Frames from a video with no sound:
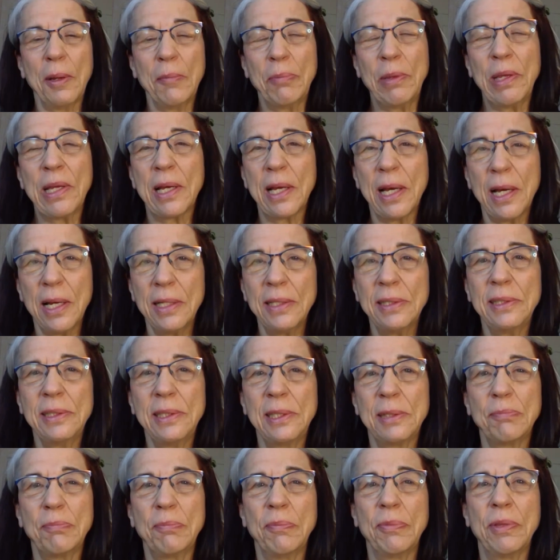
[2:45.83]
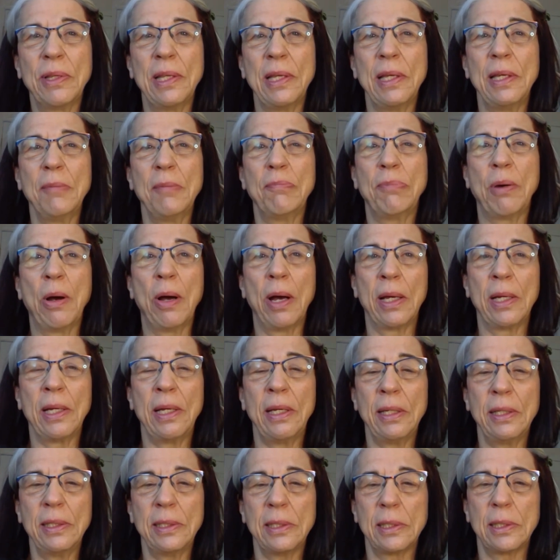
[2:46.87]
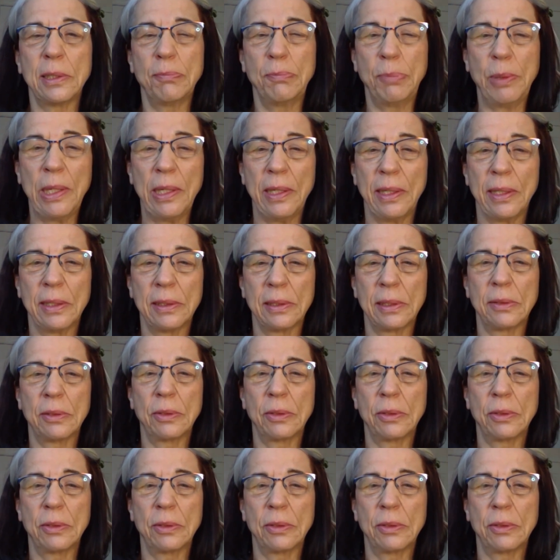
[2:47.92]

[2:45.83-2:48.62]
Because the body speaks